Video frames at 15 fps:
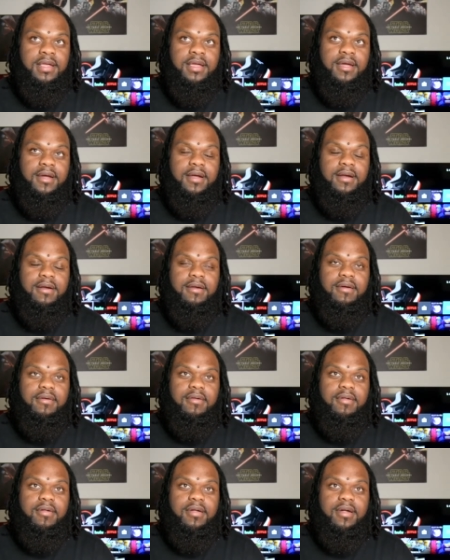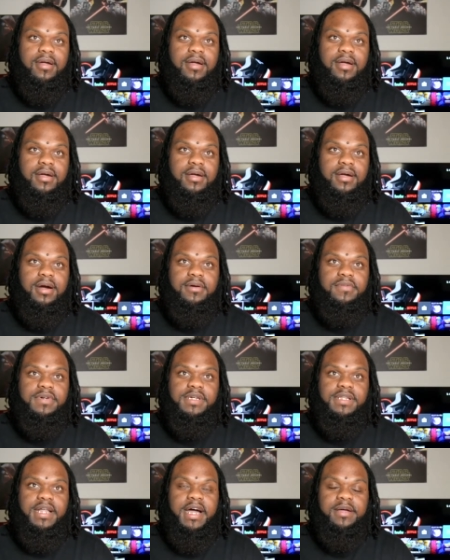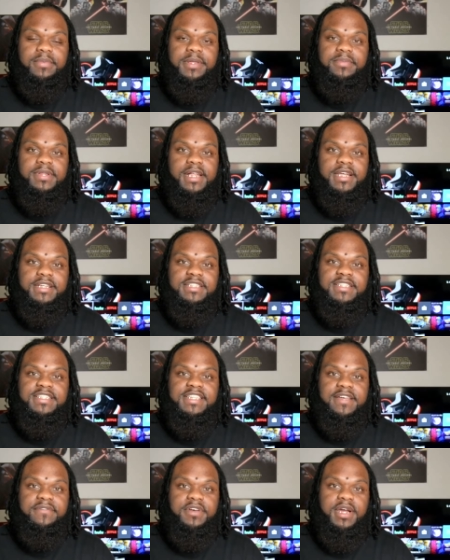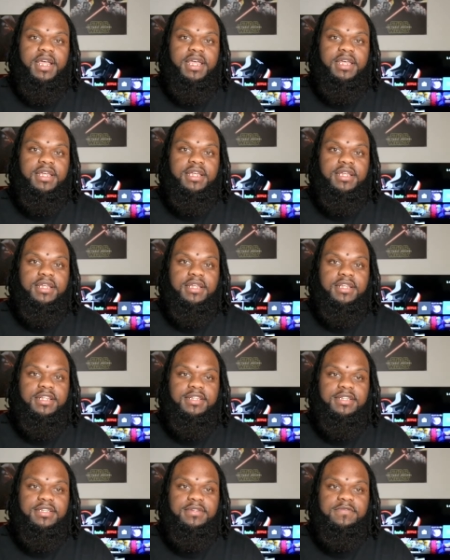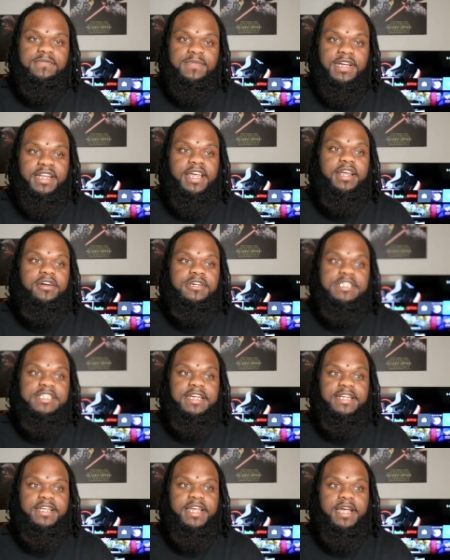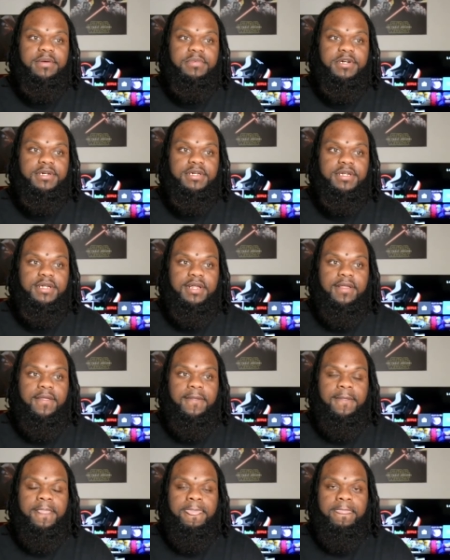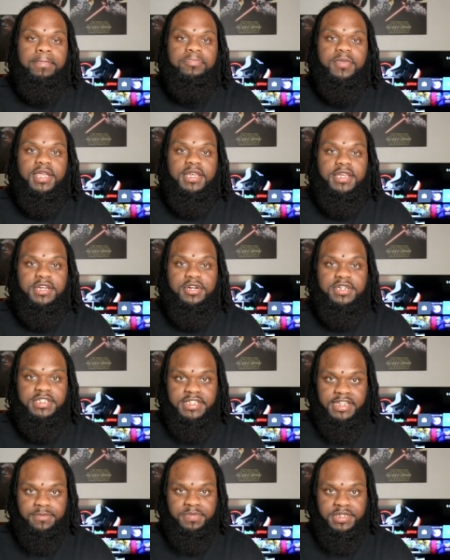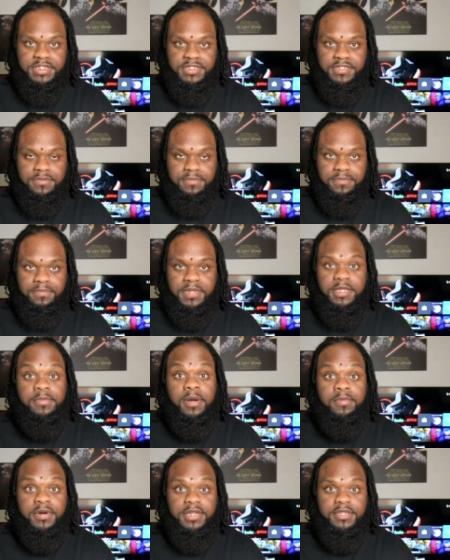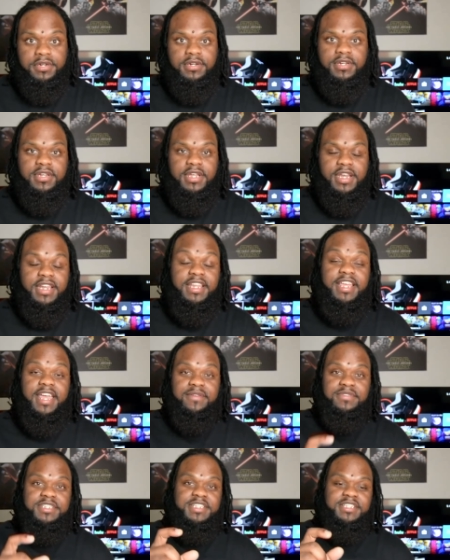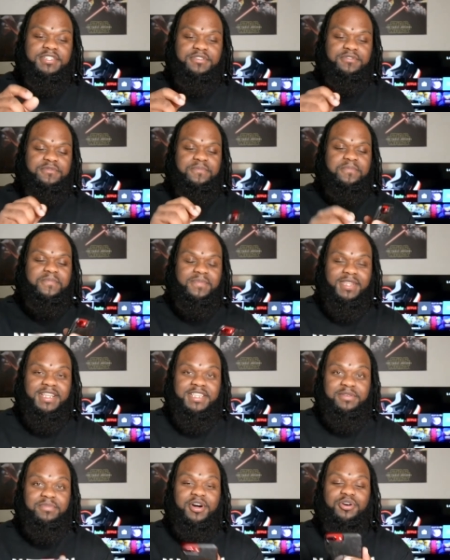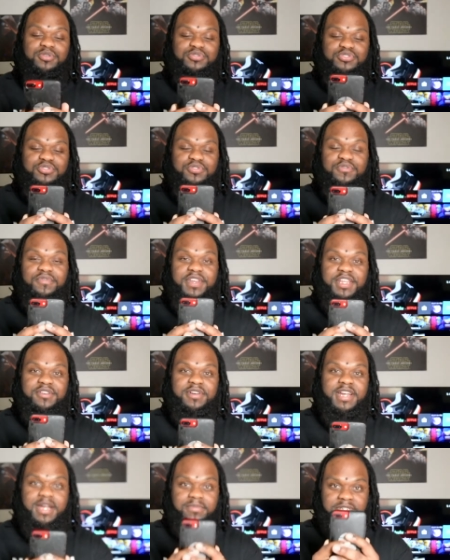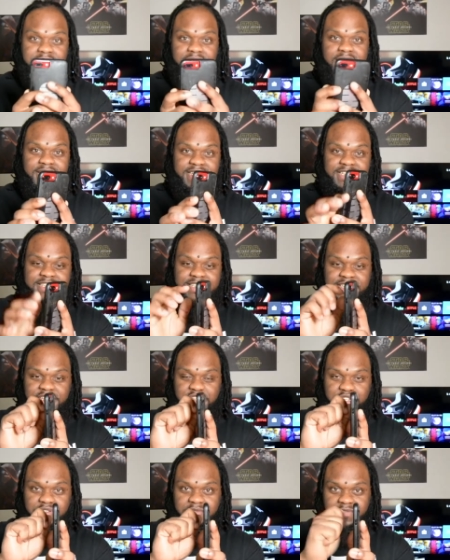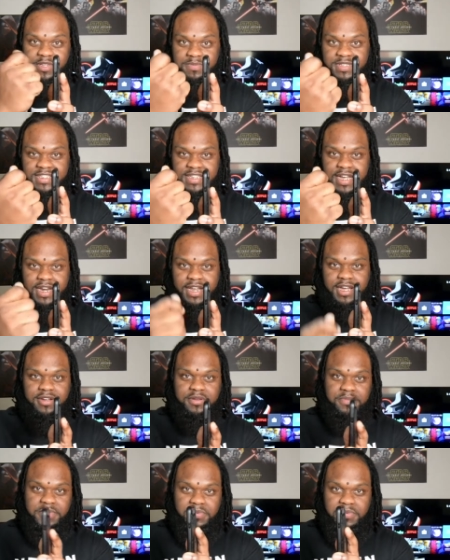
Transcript: I oh, do want to lie, maybe like seven or eight. My dad always had a camera, and he'd always take pictures of me and my brother. And he gave us a little them old school video cameras that are like this, and put flip the side out